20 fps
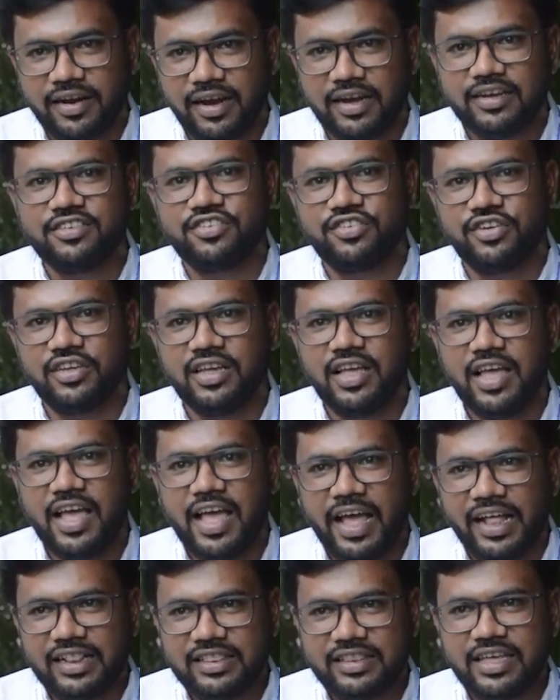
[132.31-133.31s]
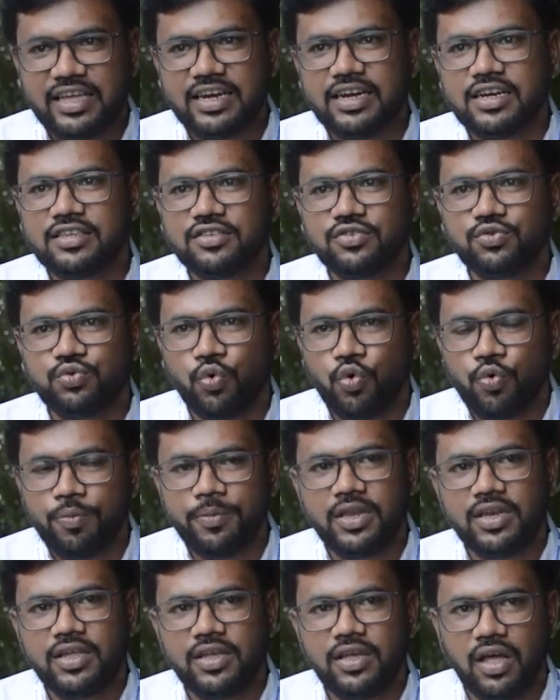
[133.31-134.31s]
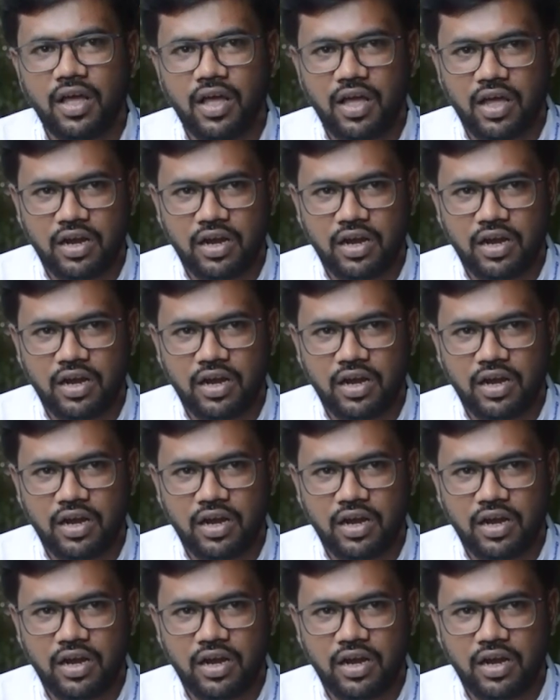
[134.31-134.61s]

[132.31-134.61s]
country and there are so many